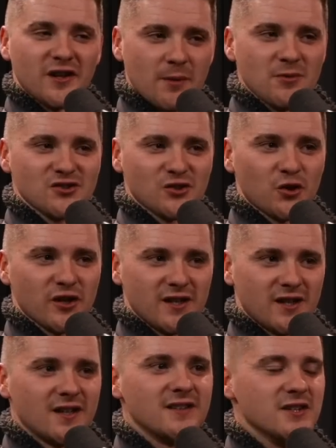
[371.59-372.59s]
give me the story,
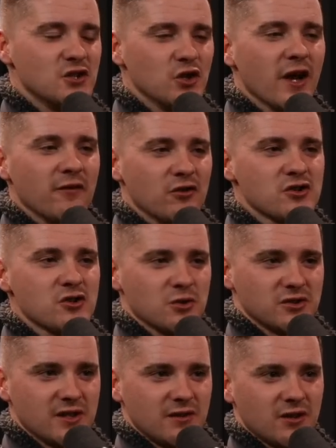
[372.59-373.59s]
did you ever show a
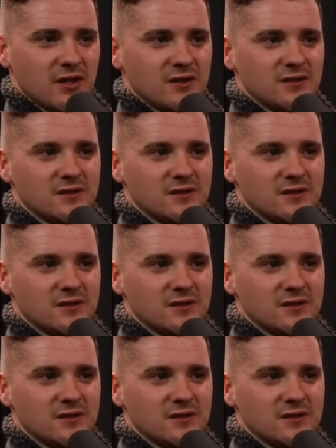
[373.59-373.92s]
CV?